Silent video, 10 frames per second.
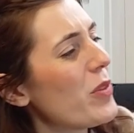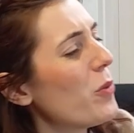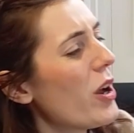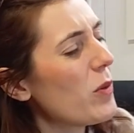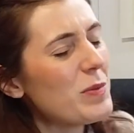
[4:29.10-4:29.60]

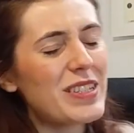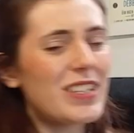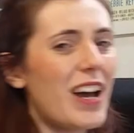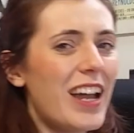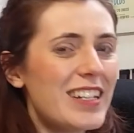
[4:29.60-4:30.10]
Workwoman's
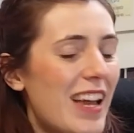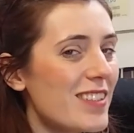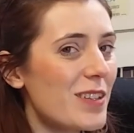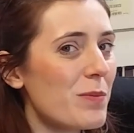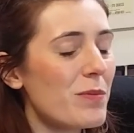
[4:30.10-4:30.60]
Guide
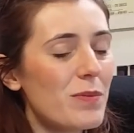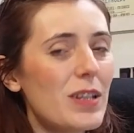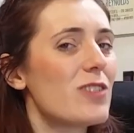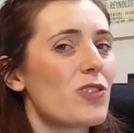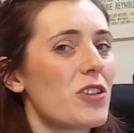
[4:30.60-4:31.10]
had some
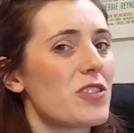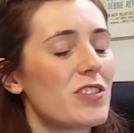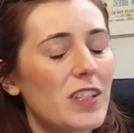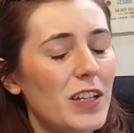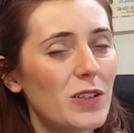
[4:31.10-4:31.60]

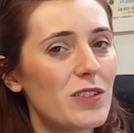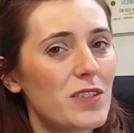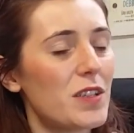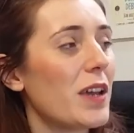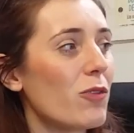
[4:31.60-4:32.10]
instructions that I couldn't
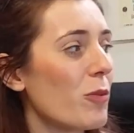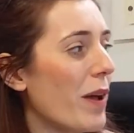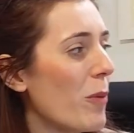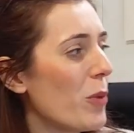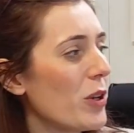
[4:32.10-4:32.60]
decipher
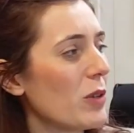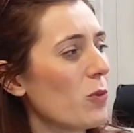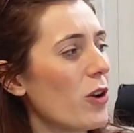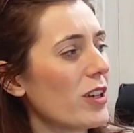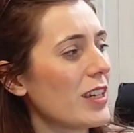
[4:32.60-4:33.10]
about
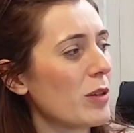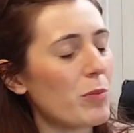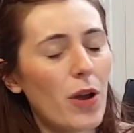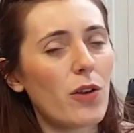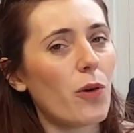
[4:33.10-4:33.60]
working a
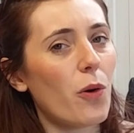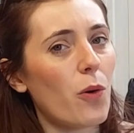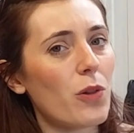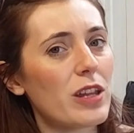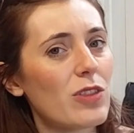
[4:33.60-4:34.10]

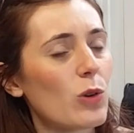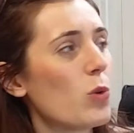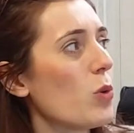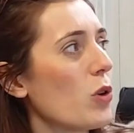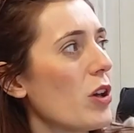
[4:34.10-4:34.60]
buttonhole in the
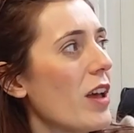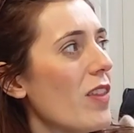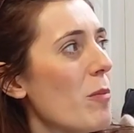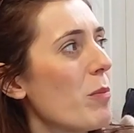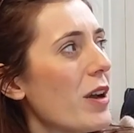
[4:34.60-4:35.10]
corner
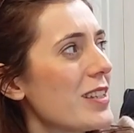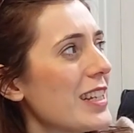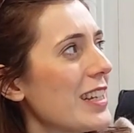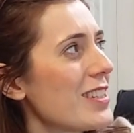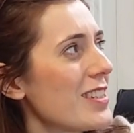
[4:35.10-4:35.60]
and then
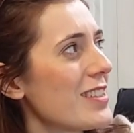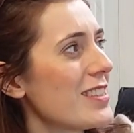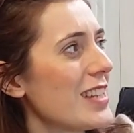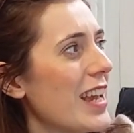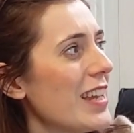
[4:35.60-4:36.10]
buttoning it to the
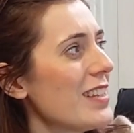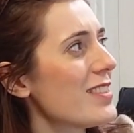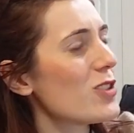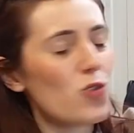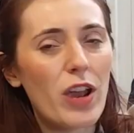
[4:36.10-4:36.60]
stays
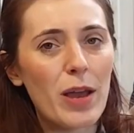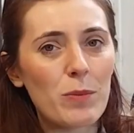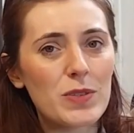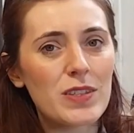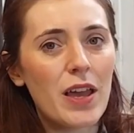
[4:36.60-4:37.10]

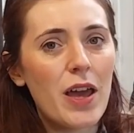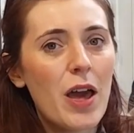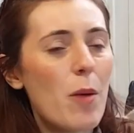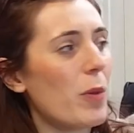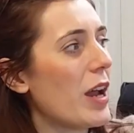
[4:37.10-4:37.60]
straps,
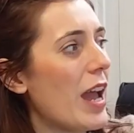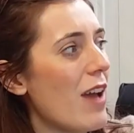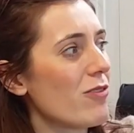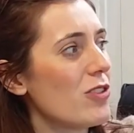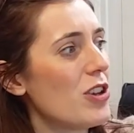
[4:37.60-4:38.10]
but I
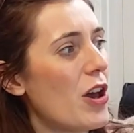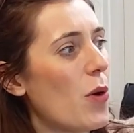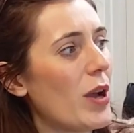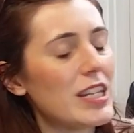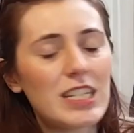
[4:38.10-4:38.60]
have
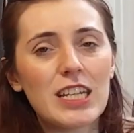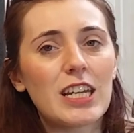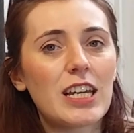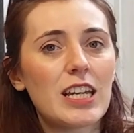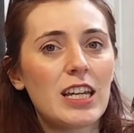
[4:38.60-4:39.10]
no
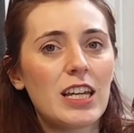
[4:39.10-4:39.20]
idea